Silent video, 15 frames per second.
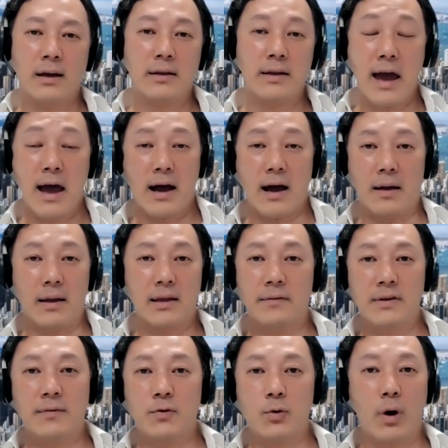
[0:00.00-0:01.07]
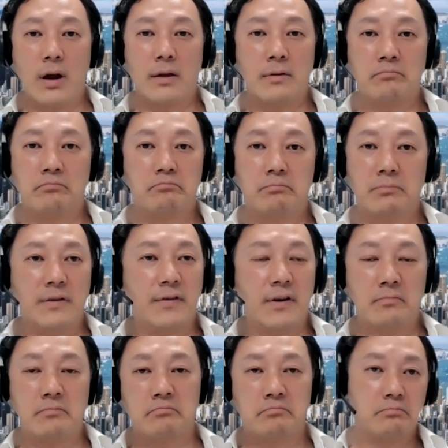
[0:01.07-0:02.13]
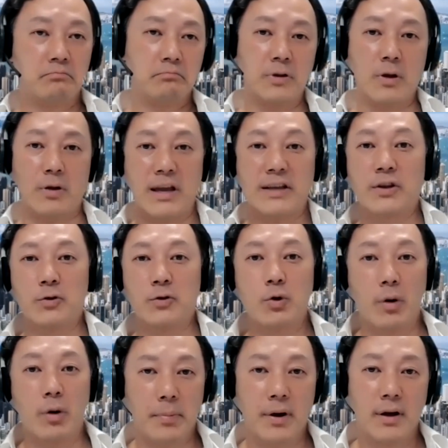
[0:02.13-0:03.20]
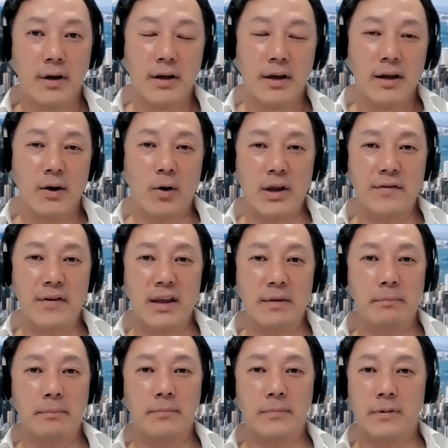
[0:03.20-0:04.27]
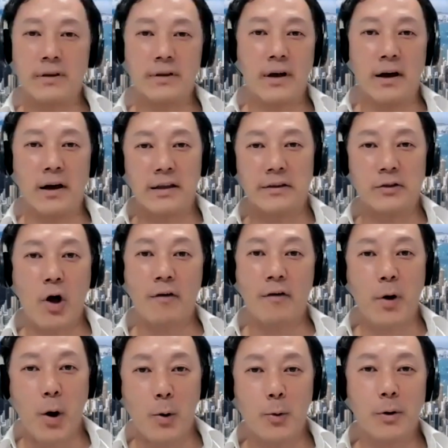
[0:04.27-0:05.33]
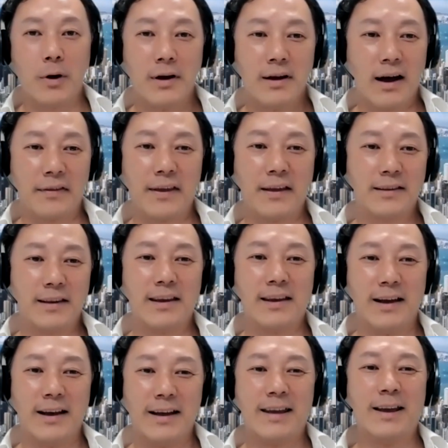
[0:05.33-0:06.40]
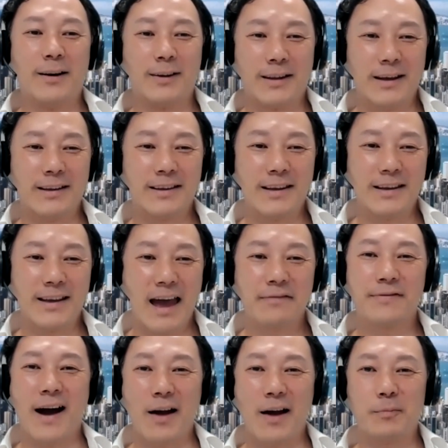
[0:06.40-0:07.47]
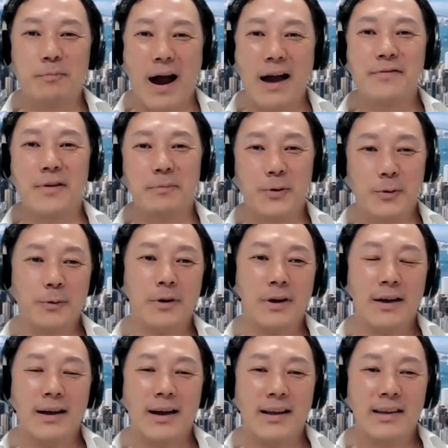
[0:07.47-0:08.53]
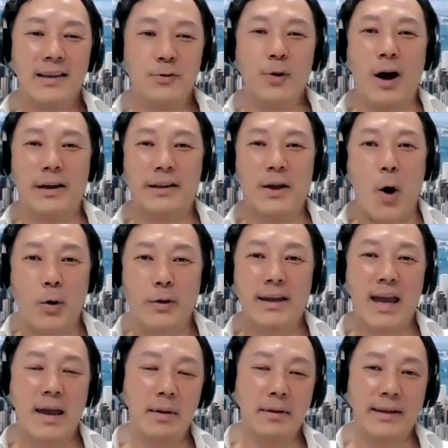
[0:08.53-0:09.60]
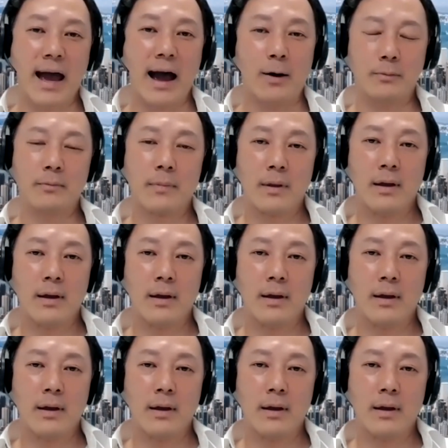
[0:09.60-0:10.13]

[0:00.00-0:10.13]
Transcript: yeah, if you are in even Eastern Europe or even in North Pole, I think the FI would buy from you if you are the only game in town.